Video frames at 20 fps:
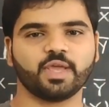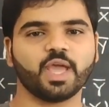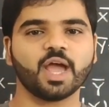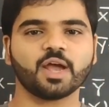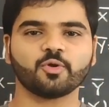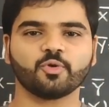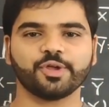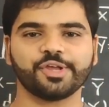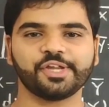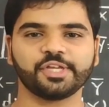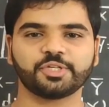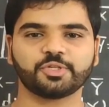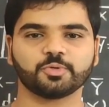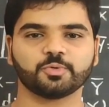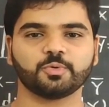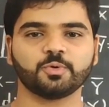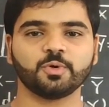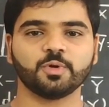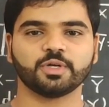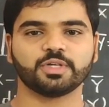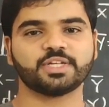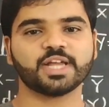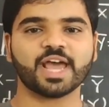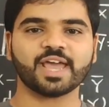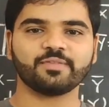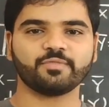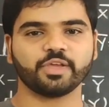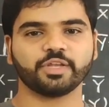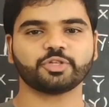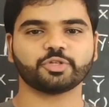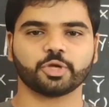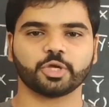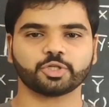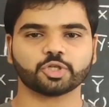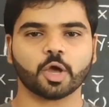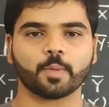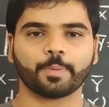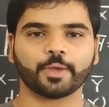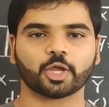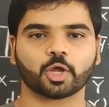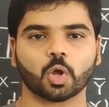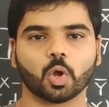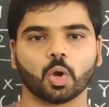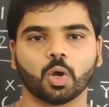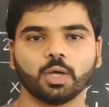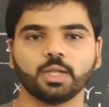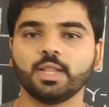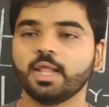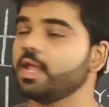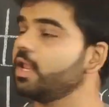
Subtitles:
we are going to dive into a topic called